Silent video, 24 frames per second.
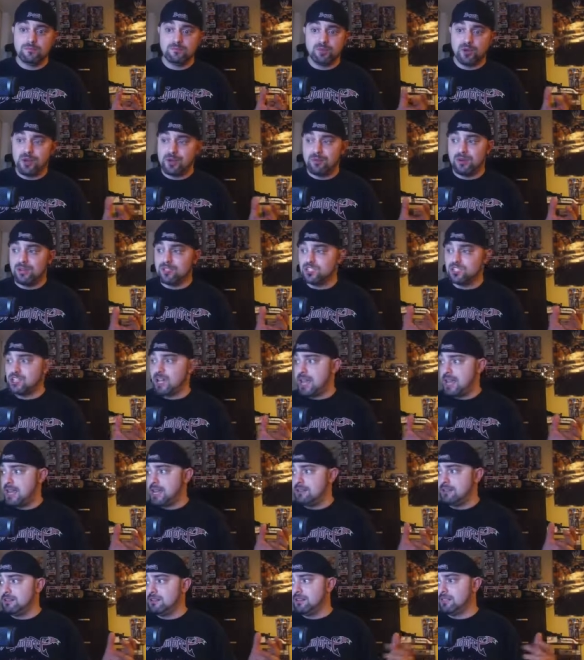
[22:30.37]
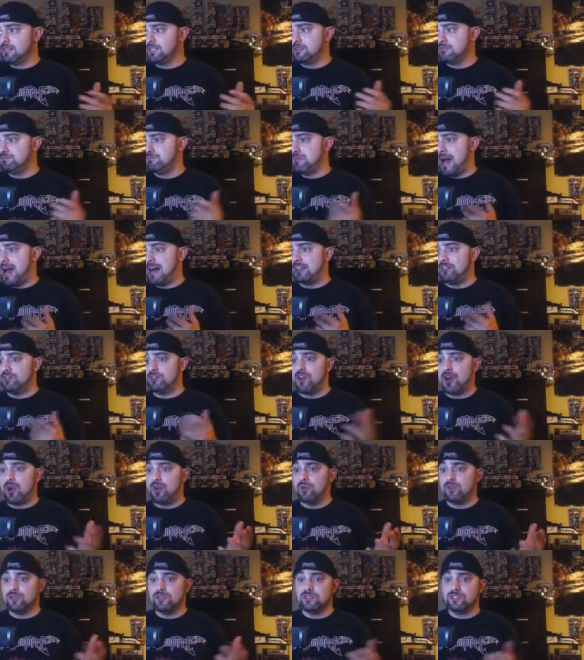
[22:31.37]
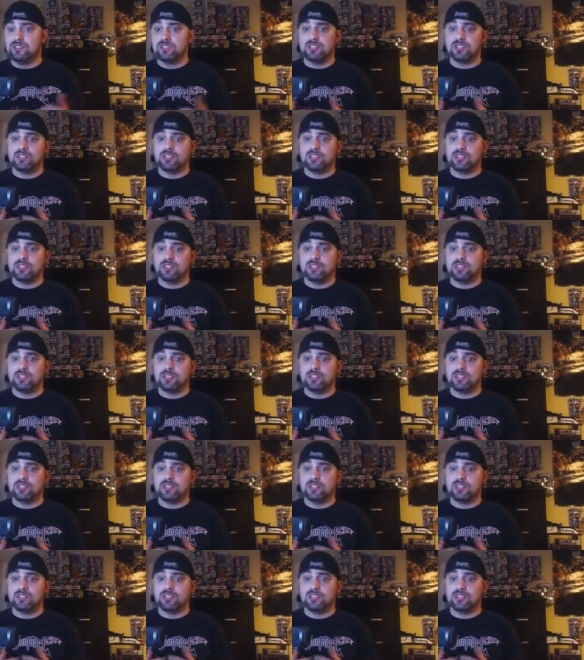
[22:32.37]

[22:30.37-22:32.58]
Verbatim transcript: pretty much saying, listen, Balor and Owens,